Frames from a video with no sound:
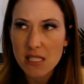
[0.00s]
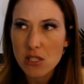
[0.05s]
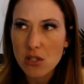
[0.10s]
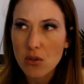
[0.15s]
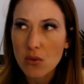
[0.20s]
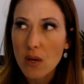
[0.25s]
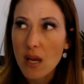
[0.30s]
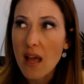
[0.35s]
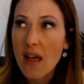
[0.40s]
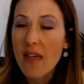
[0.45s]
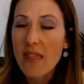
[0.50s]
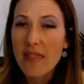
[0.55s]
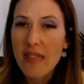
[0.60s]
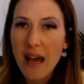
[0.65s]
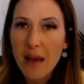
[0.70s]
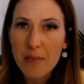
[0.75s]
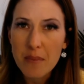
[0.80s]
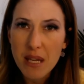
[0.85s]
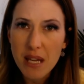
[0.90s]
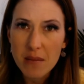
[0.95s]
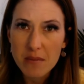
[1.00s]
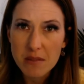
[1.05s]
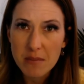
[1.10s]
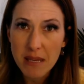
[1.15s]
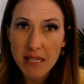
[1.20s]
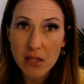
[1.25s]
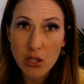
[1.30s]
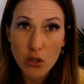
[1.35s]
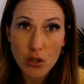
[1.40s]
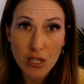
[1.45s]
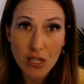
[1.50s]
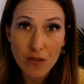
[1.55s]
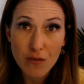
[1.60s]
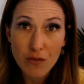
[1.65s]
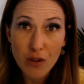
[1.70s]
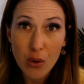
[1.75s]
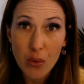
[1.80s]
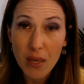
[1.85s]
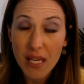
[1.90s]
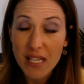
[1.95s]
And so that becomes my learning
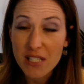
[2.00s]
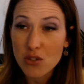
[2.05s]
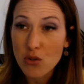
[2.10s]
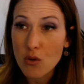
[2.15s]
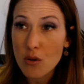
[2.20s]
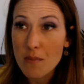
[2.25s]
focus.